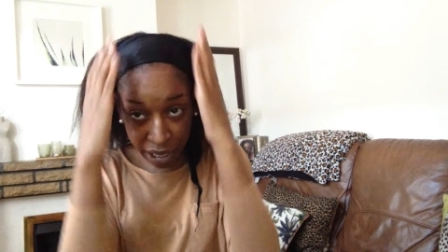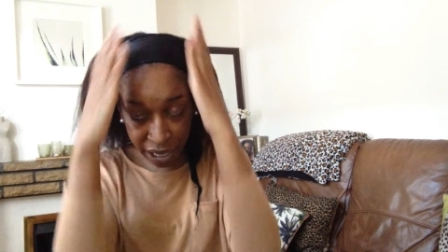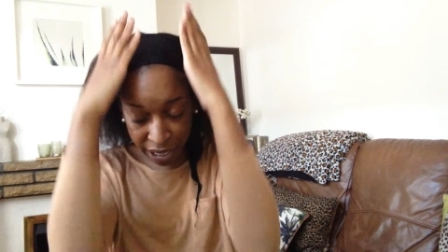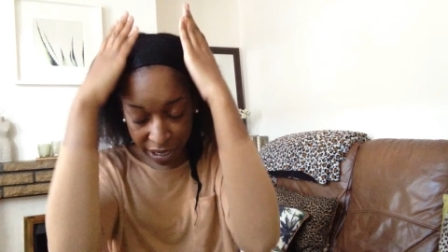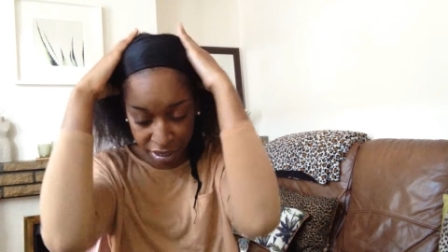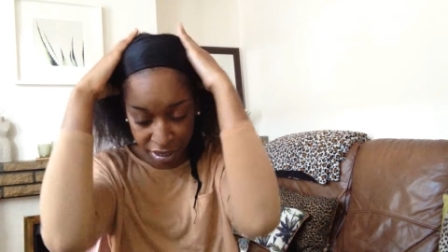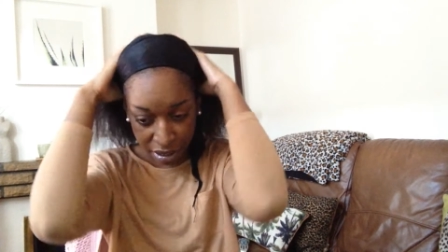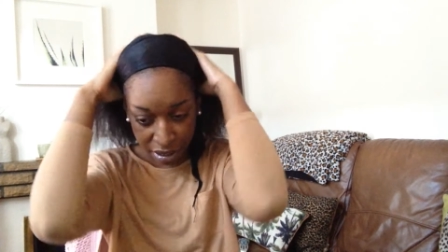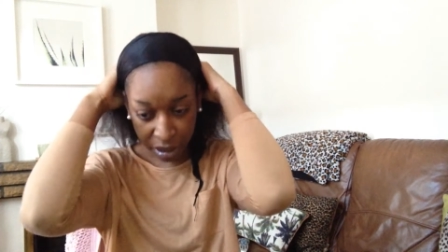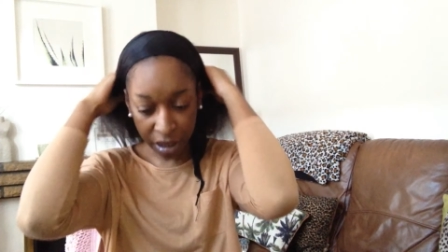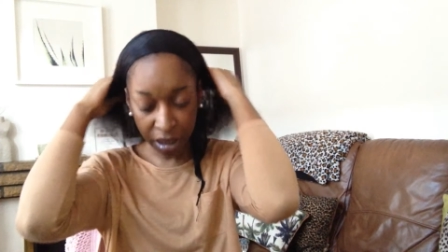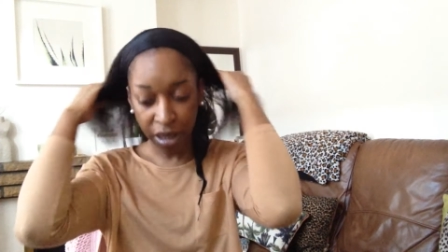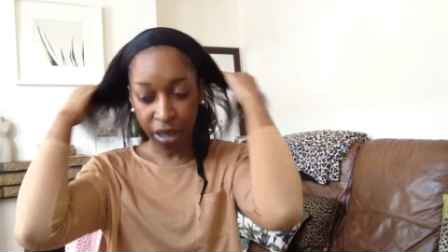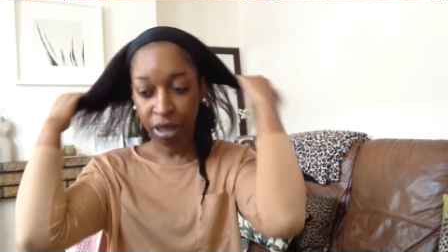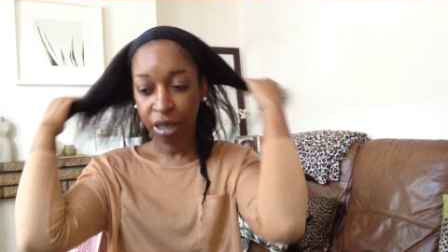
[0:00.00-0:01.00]
laying
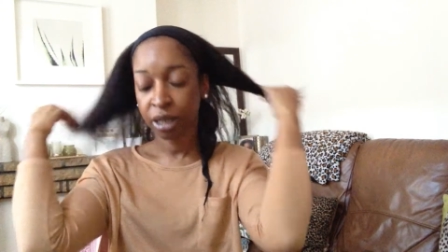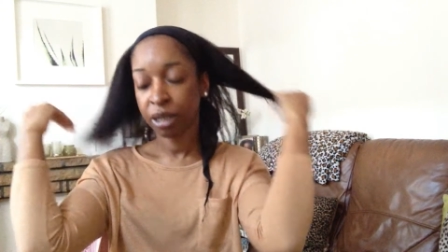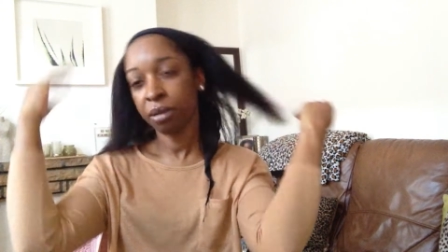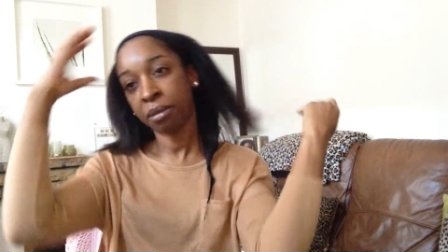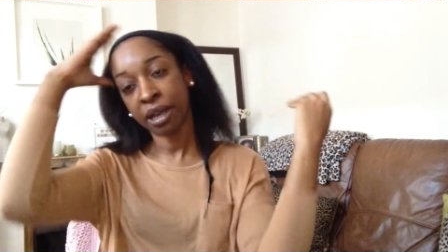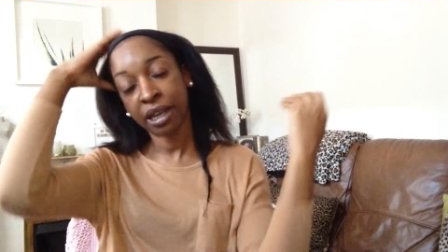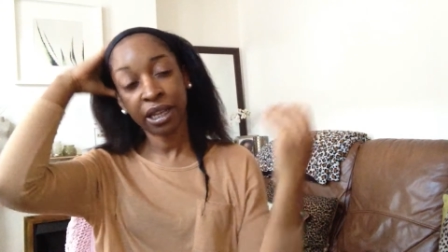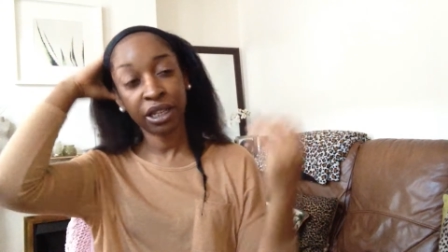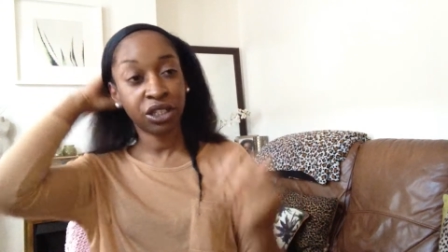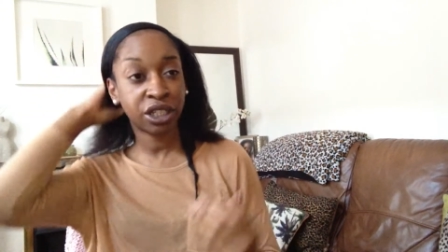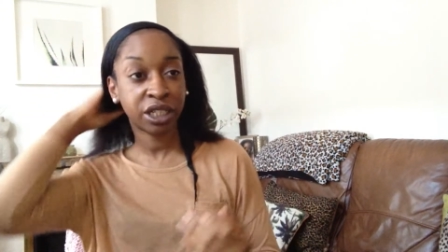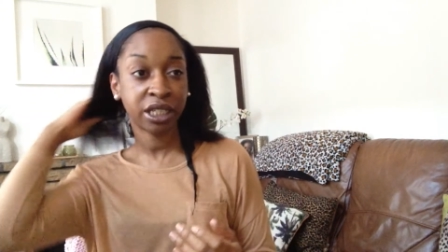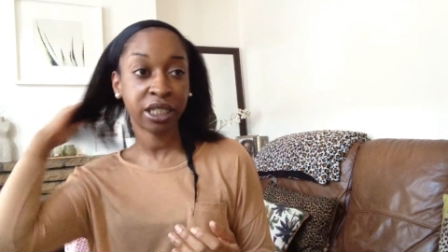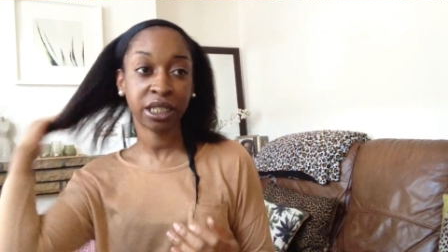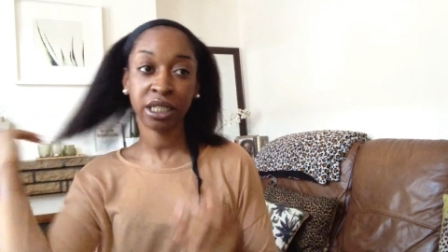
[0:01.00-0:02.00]
my
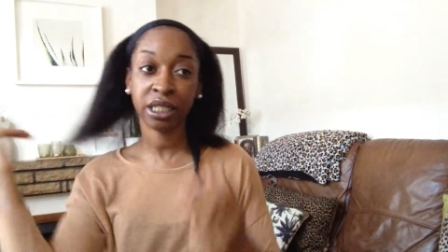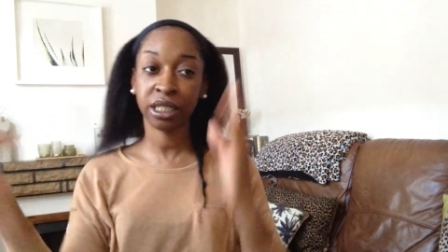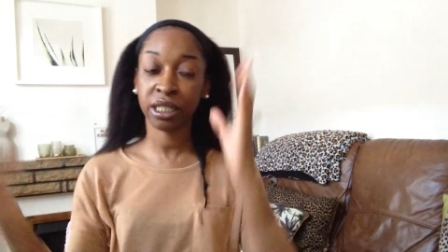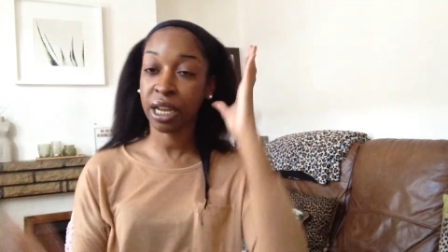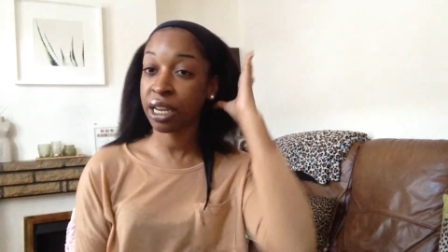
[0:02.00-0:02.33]
edges,